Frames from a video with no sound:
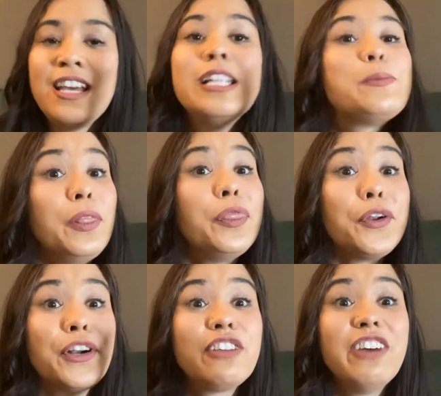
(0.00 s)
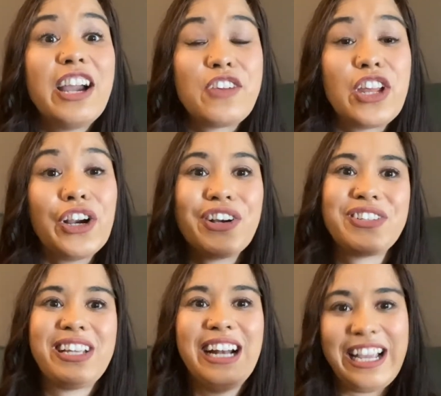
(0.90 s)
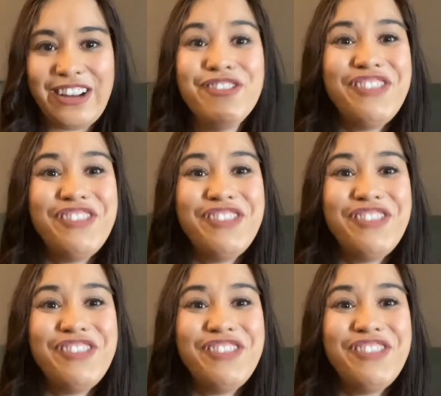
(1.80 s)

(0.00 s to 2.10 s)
It's been 35 years and I can